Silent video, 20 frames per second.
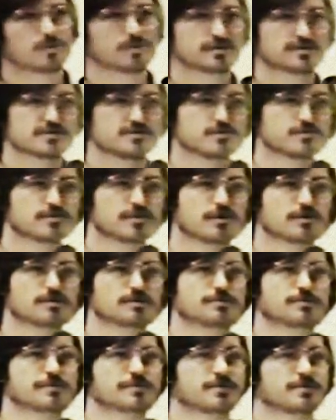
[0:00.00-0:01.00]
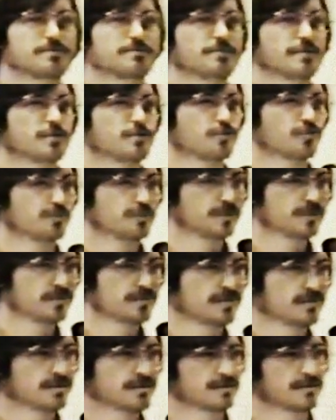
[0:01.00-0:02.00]
well, did you know it was going to mushroom
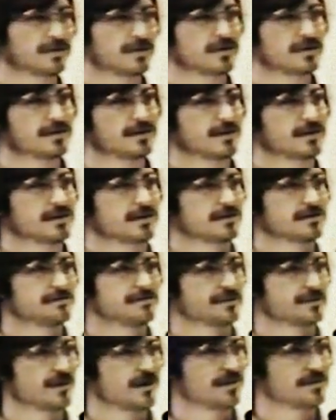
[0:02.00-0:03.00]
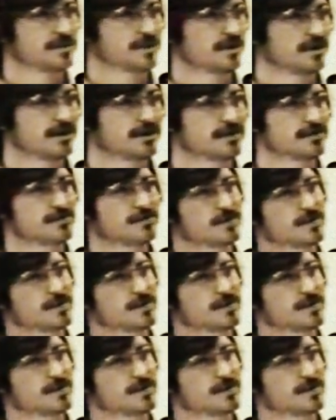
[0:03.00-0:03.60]
into this phenomenon. And you